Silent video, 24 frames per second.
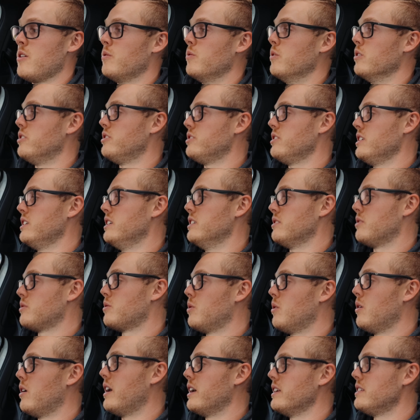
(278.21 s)
which is
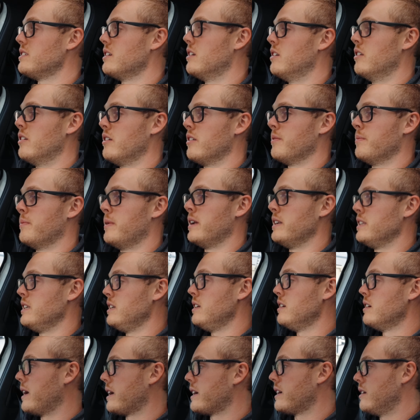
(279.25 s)
quite a lot of
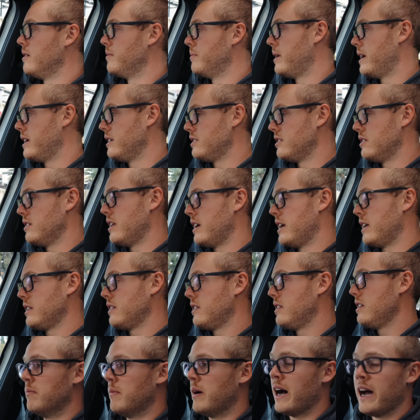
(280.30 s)
money. I can imagine that
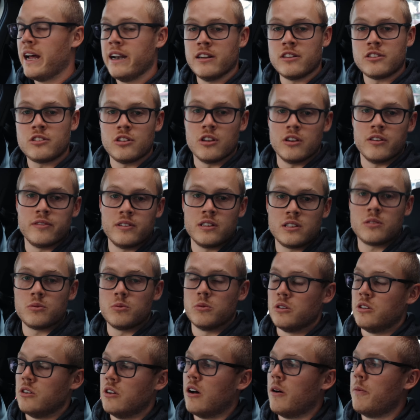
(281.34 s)
minor service
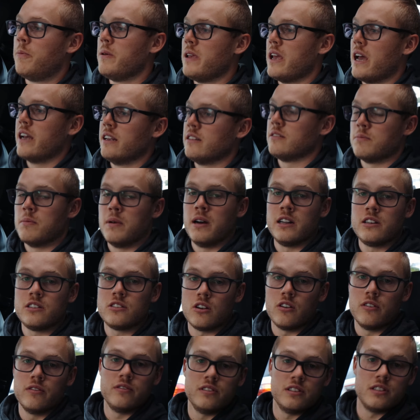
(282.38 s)
would not be as much,
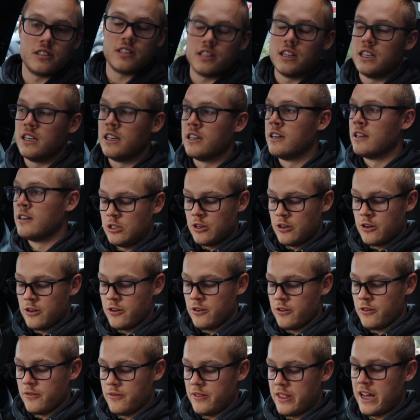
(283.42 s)
obviously.
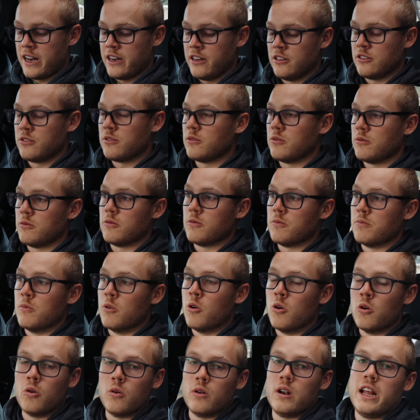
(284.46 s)
So that is
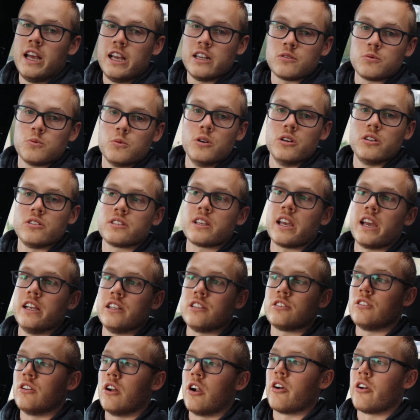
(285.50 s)
more or less worst
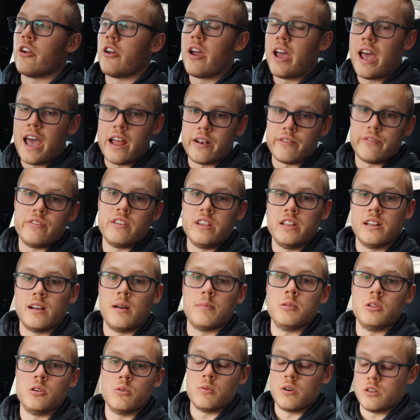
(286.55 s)
case scenario at
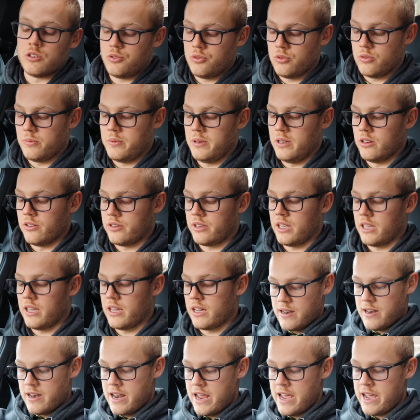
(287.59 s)
VW what you will be looking at.
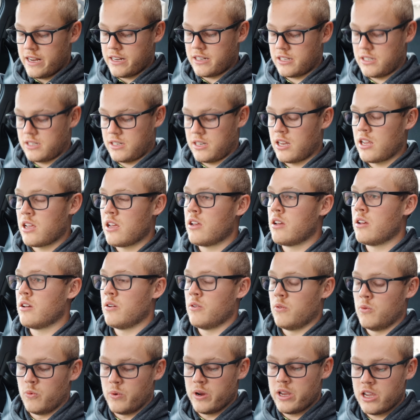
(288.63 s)
Next,
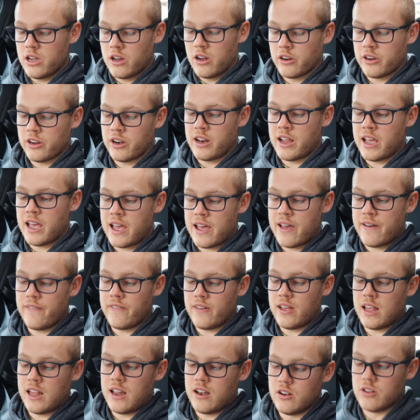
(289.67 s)
we are going to have
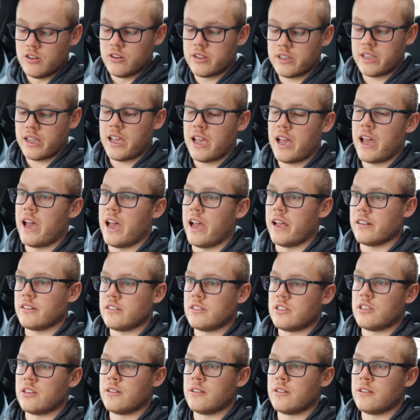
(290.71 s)
a look at